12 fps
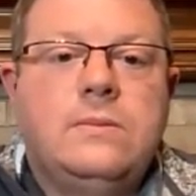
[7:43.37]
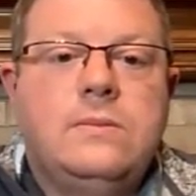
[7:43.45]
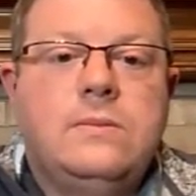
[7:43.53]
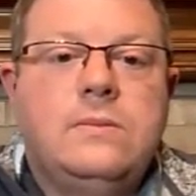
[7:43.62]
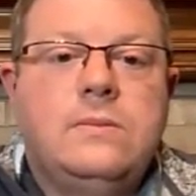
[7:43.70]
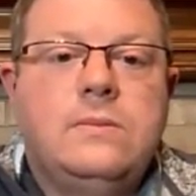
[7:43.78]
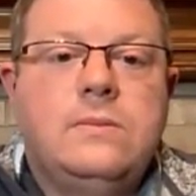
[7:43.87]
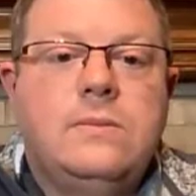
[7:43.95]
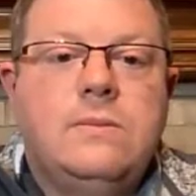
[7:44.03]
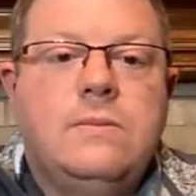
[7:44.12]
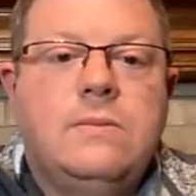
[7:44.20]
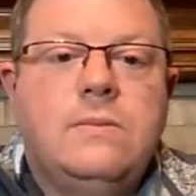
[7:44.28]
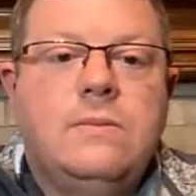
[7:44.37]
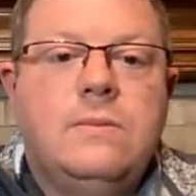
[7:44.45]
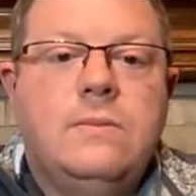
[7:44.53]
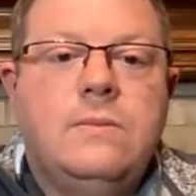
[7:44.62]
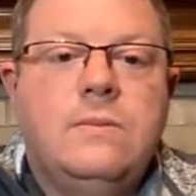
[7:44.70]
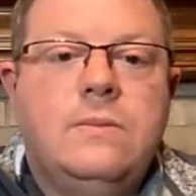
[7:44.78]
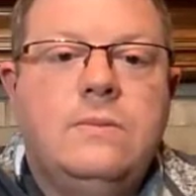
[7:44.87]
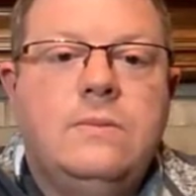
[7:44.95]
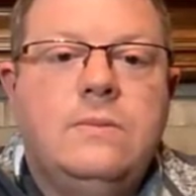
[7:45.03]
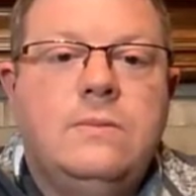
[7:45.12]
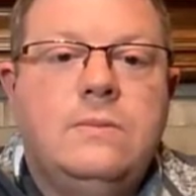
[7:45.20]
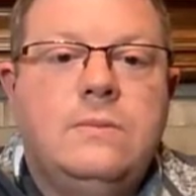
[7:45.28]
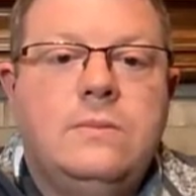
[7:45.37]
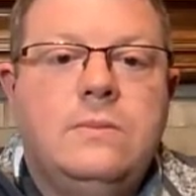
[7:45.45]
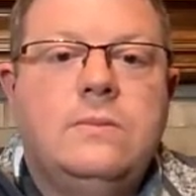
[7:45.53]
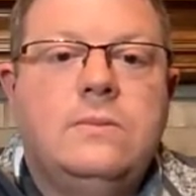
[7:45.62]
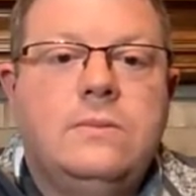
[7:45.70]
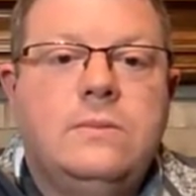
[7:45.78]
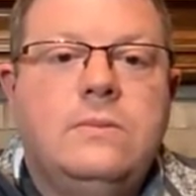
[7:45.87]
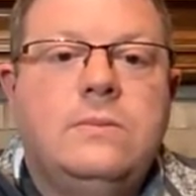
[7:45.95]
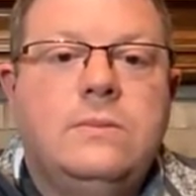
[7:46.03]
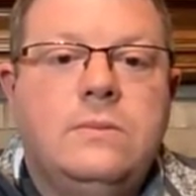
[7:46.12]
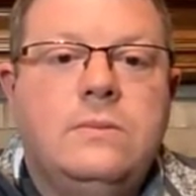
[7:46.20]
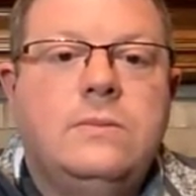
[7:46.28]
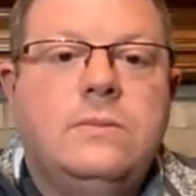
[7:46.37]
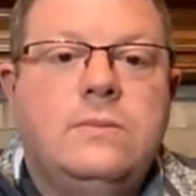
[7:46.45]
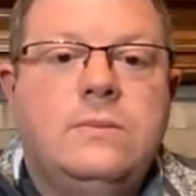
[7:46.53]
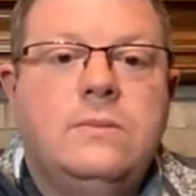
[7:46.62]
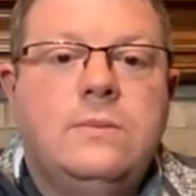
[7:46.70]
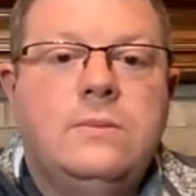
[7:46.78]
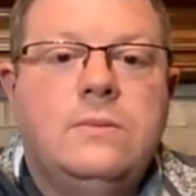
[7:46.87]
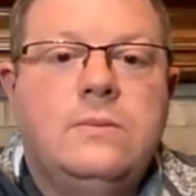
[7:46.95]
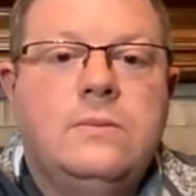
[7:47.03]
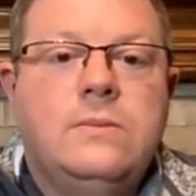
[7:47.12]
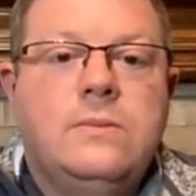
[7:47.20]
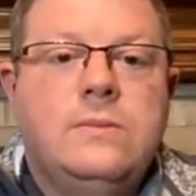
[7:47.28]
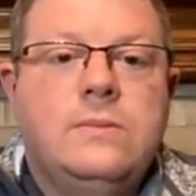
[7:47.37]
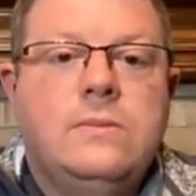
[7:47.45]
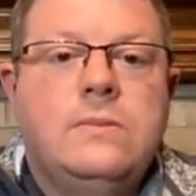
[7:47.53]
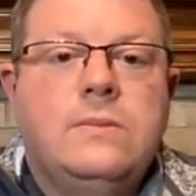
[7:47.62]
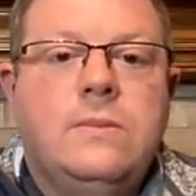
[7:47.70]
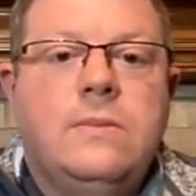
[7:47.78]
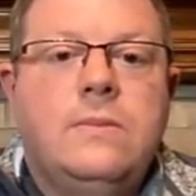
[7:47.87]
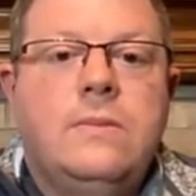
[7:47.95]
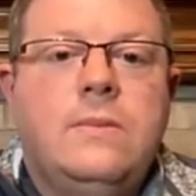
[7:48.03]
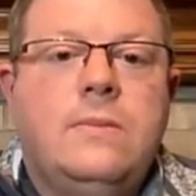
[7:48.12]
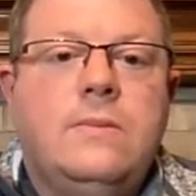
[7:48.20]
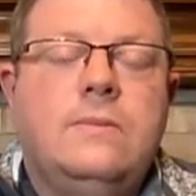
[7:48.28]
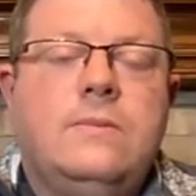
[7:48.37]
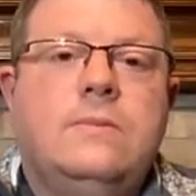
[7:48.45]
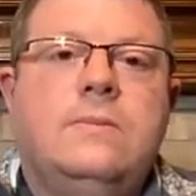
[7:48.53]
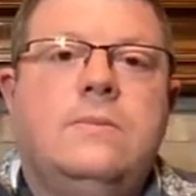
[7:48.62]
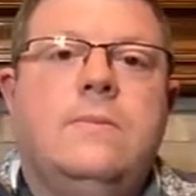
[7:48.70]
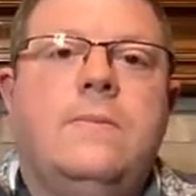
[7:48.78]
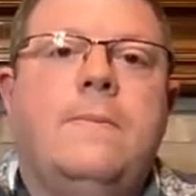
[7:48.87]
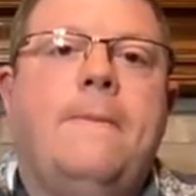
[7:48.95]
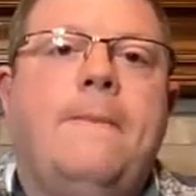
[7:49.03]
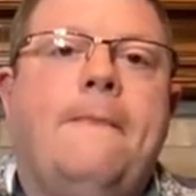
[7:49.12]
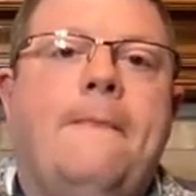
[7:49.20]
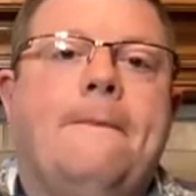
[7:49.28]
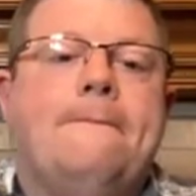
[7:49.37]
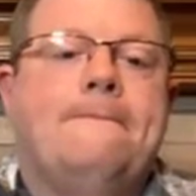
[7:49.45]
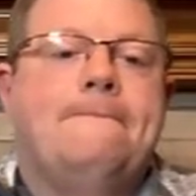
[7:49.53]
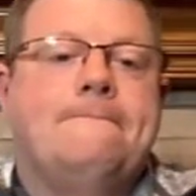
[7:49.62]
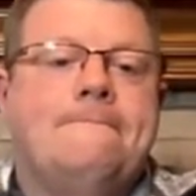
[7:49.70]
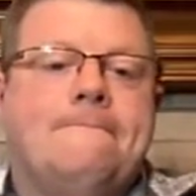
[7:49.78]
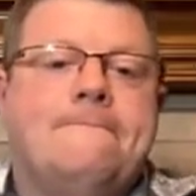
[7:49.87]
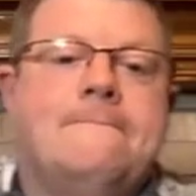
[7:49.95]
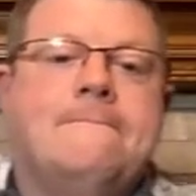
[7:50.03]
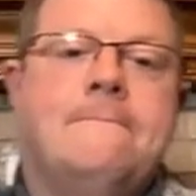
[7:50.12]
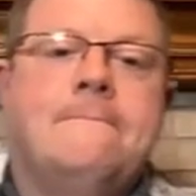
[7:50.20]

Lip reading: The person shown says nothing.